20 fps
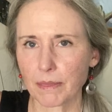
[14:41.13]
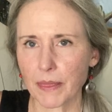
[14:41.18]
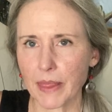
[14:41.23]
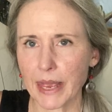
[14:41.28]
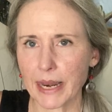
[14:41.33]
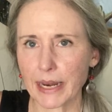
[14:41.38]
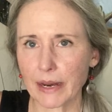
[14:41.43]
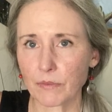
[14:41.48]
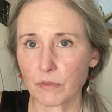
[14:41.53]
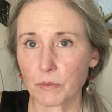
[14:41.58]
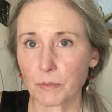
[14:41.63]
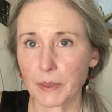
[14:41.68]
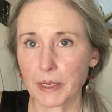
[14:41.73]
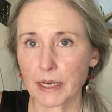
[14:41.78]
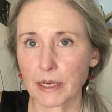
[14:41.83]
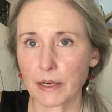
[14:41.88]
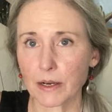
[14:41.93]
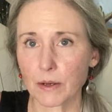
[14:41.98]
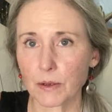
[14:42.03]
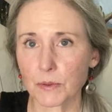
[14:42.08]
then
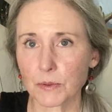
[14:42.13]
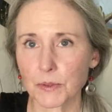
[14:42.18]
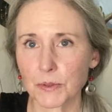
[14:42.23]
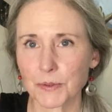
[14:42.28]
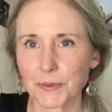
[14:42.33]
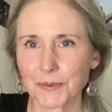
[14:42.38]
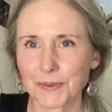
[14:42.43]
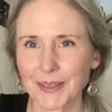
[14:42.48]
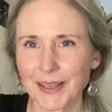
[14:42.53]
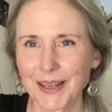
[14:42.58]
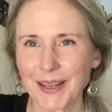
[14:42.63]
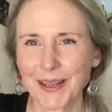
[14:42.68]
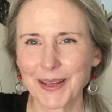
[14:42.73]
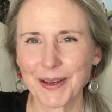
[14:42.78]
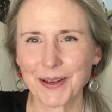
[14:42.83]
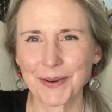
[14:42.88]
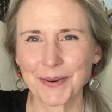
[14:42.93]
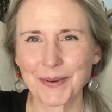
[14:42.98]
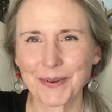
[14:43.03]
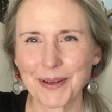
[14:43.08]
everybody knows
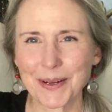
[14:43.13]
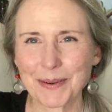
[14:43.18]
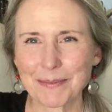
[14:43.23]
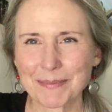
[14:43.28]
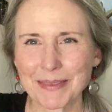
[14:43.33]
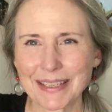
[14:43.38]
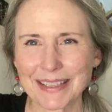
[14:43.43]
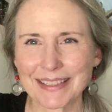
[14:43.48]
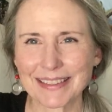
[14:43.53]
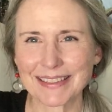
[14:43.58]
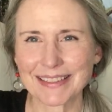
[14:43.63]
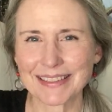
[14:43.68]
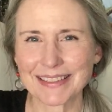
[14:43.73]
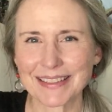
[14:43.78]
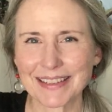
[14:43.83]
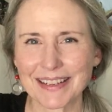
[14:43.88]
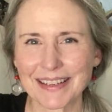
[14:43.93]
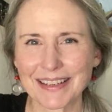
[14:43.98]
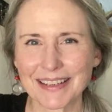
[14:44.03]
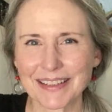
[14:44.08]
what it
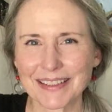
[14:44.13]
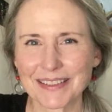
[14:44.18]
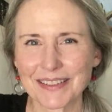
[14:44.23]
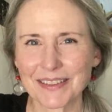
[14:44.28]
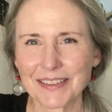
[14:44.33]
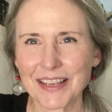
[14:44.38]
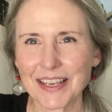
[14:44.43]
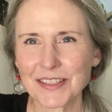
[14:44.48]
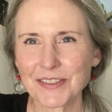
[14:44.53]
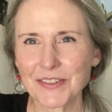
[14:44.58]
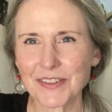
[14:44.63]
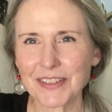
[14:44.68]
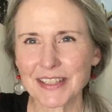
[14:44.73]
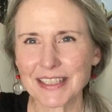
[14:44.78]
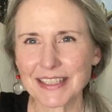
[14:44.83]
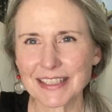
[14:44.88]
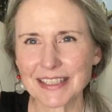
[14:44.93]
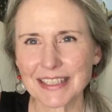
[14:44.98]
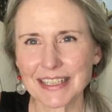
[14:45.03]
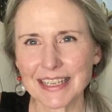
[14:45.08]
means. So thanks for
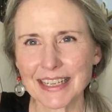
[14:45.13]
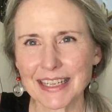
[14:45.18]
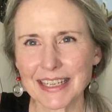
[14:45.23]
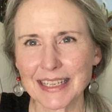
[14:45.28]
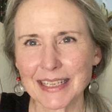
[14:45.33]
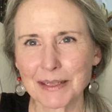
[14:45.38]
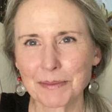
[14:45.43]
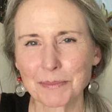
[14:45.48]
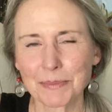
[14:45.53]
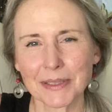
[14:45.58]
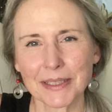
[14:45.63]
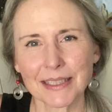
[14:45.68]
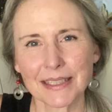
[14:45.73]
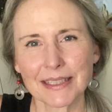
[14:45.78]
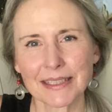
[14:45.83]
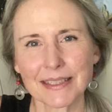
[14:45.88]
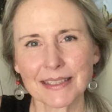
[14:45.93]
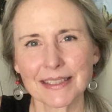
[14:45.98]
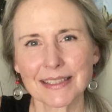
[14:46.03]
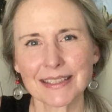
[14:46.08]
listening.
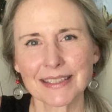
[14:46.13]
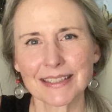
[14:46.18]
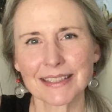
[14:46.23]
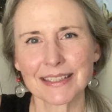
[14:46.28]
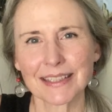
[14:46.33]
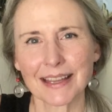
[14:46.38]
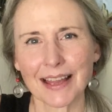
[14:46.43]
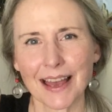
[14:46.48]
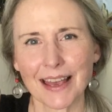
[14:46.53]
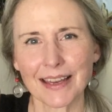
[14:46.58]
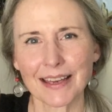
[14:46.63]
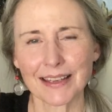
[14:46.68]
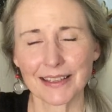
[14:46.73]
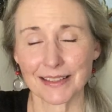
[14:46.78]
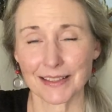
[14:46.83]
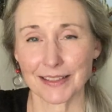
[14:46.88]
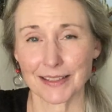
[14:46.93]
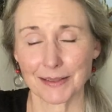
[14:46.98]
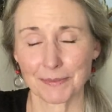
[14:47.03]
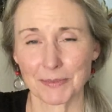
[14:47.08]
Please like
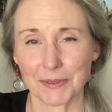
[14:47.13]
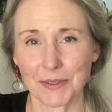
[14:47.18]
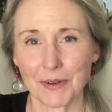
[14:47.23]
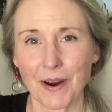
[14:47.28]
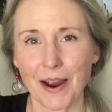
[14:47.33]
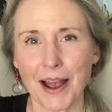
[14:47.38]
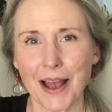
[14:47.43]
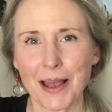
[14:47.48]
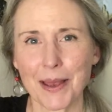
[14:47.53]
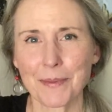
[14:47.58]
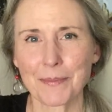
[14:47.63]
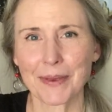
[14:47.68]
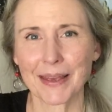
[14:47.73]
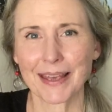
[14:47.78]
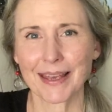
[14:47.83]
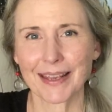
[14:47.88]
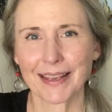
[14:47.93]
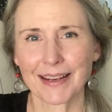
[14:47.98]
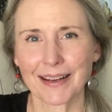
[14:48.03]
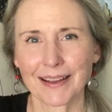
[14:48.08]
and subscribe,
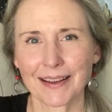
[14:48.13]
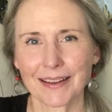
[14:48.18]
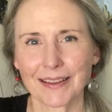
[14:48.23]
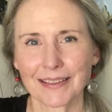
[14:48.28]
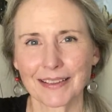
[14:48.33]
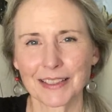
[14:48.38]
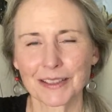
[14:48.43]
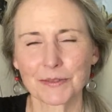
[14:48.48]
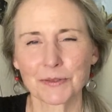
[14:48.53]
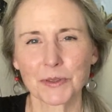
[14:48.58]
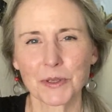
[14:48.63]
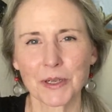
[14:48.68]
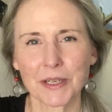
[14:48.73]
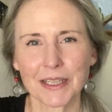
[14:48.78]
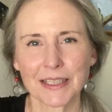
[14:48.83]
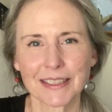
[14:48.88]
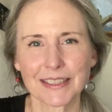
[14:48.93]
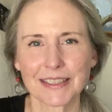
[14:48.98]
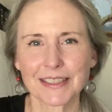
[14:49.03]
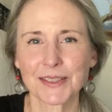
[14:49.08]
and I'll look
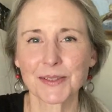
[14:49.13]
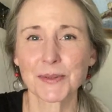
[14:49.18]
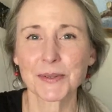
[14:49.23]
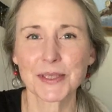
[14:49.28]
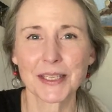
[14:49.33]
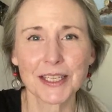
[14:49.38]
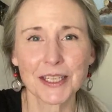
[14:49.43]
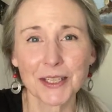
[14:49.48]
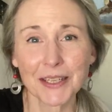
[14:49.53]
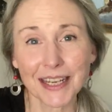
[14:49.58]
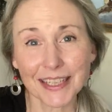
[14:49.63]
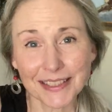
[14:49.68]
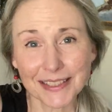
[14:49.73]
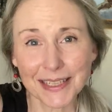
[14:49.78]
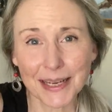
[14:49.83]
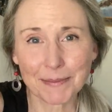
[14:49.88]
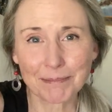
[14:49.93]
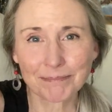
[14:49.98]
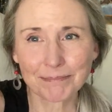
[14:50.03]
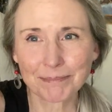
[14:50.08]
forward to seeing you next
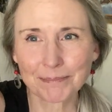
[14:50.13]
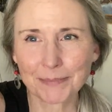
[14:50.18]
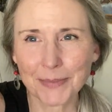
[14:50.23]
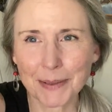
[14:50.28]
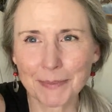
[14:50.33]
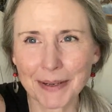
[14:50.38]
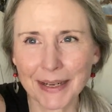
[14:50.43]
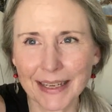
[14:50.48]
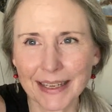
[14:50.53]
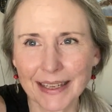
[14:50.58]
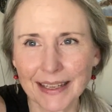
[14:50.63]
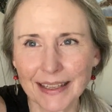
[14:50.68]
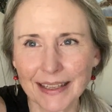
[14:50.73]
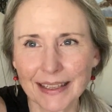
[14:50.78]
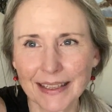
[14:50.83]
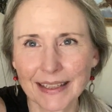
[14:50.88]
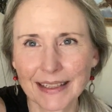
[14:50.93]
time. Bye-bye.